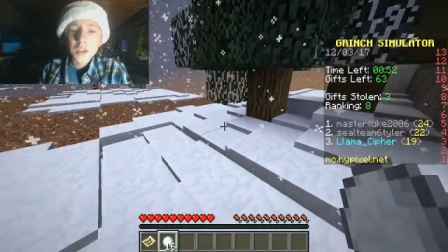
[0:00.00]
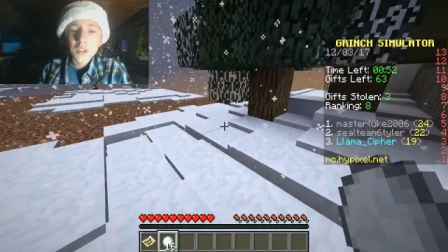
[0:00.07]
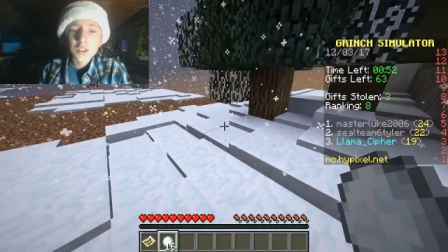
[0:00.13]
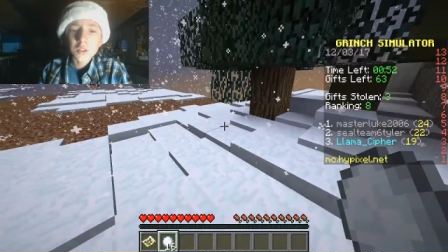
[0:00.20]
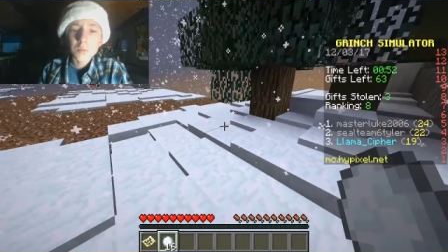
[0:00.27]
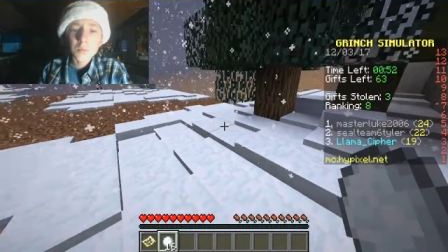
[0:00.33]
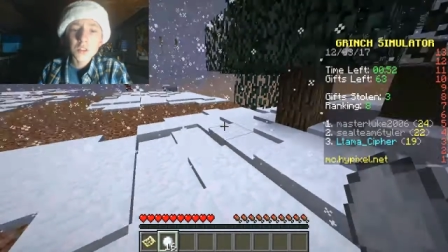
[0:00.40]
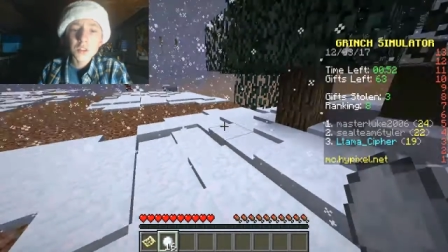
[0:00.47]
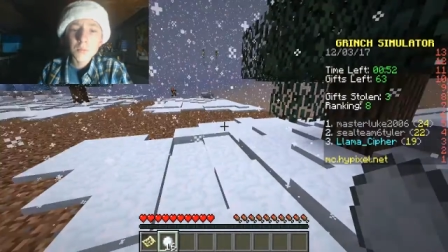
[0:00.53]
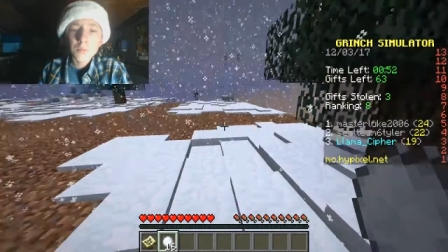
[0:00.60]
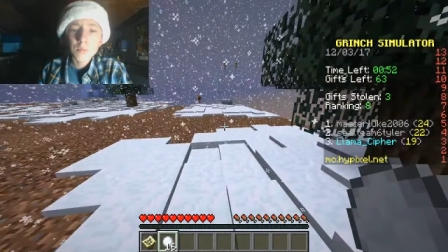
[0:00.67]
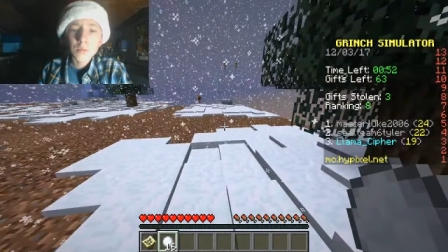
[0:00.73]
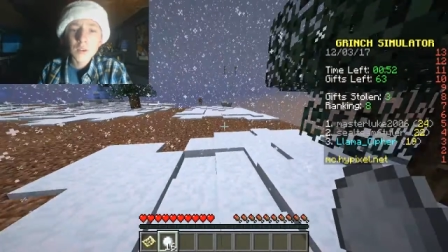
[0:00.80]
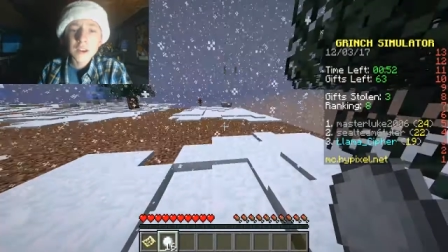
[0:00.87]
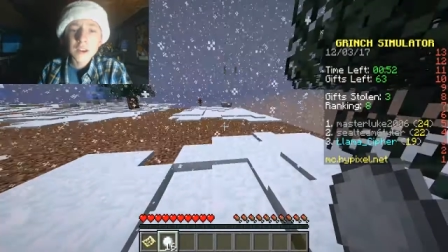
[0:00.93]
I just want some
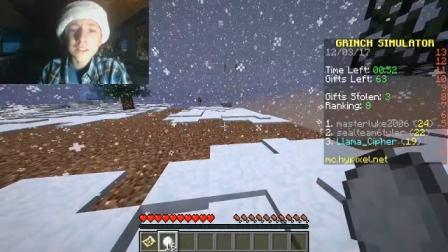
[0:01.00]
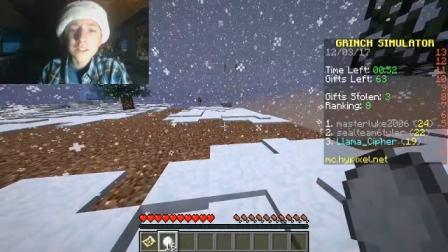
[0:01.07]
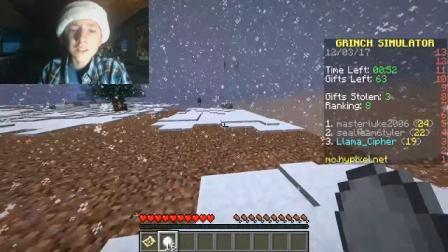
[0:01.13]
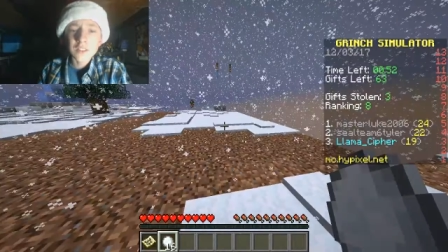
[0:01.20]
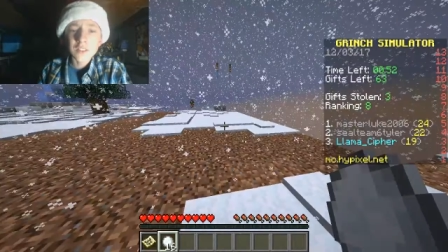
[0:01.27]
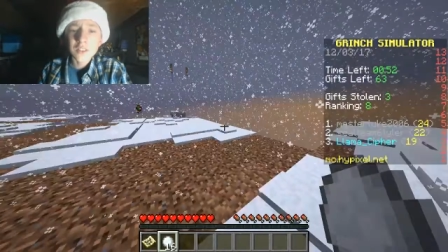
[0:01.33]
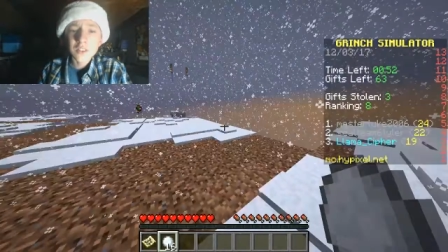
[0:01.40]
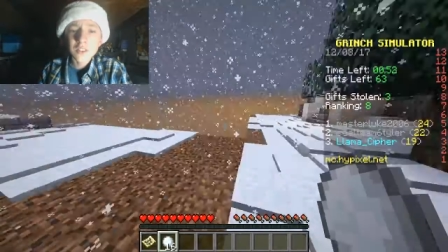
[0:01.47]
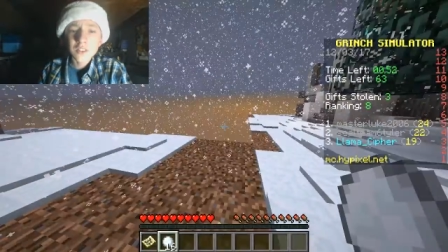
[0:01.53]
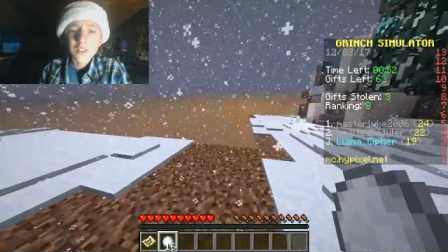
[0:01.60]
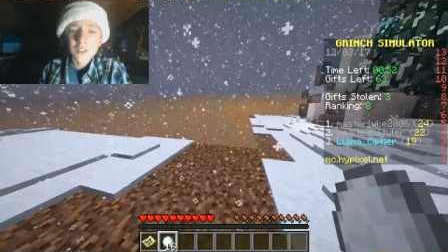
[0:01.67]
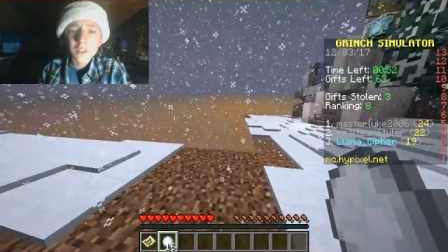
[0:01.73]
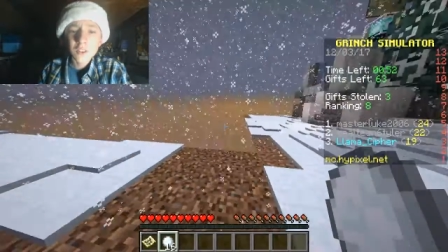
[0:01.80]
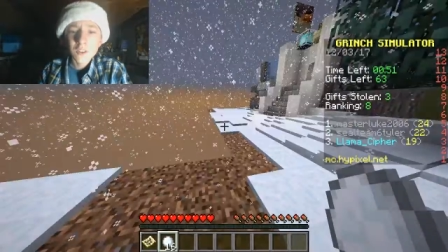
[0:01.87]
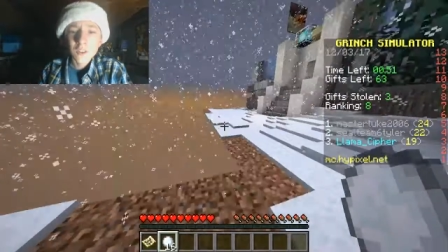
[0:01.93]
presents.
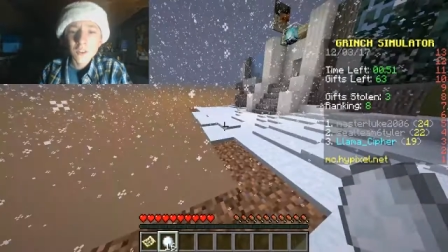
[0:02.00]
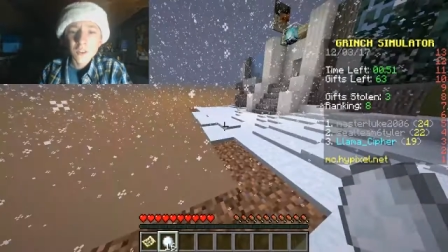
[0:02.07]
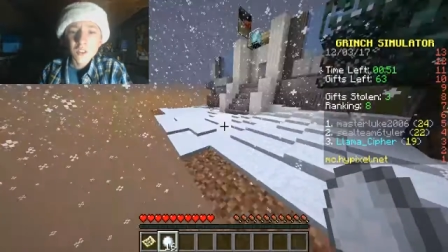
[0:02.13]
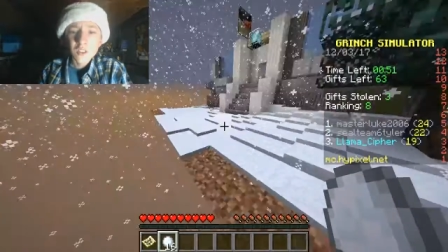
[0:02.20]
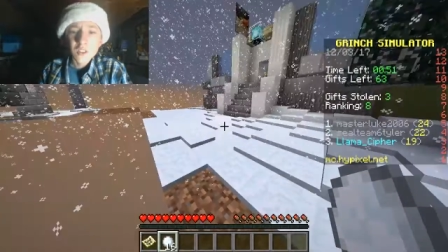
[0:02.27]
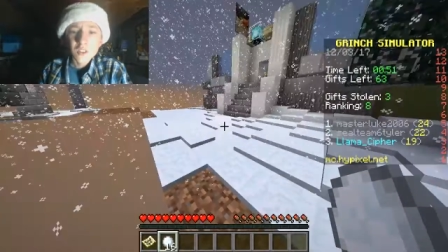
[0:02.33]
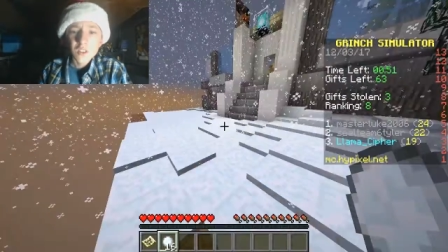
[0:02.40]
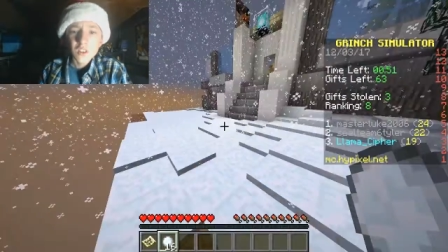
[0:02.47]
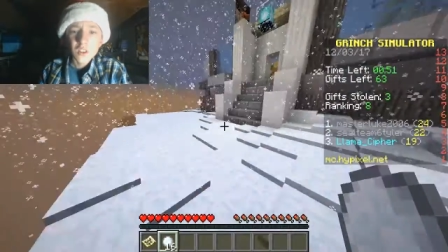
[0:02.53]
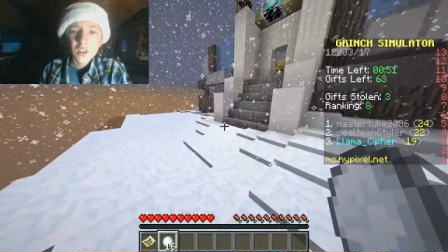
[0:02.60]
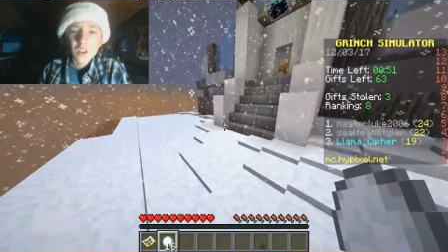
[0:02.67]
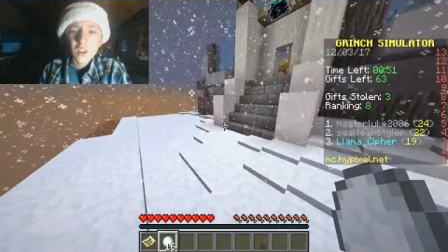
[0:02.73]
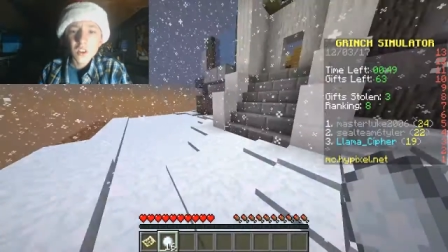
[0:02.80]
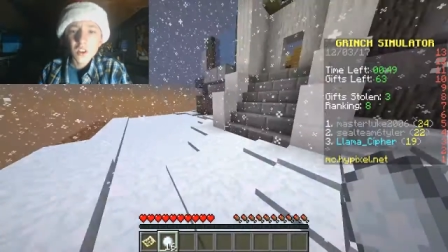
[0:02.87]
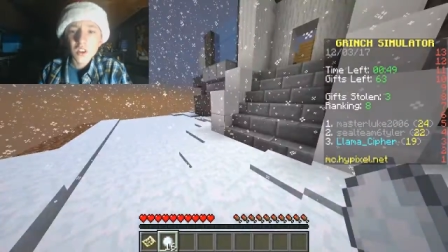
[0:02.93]

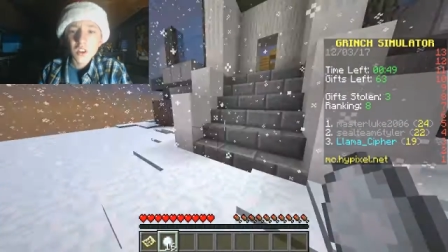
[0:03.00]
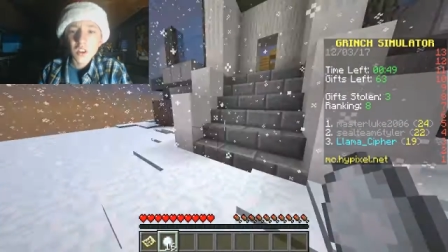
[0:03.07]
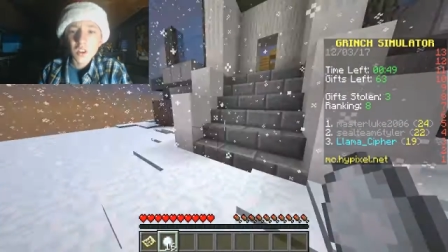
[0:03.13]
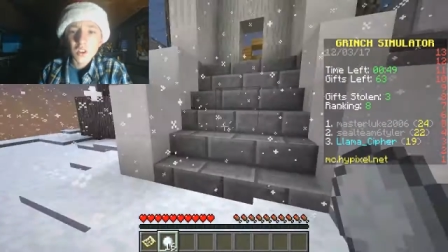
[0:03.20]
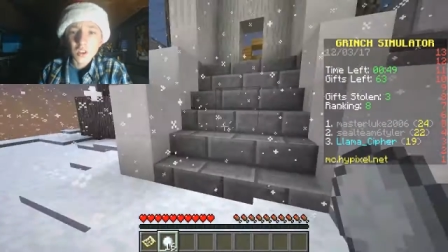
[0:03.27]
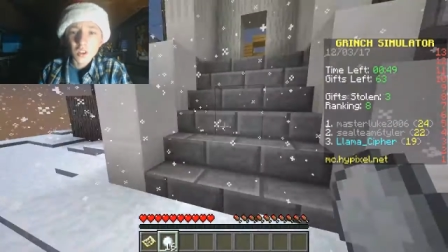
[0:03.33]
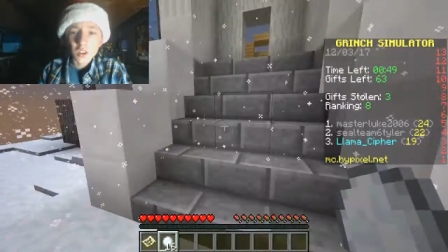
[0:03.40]
Ugh.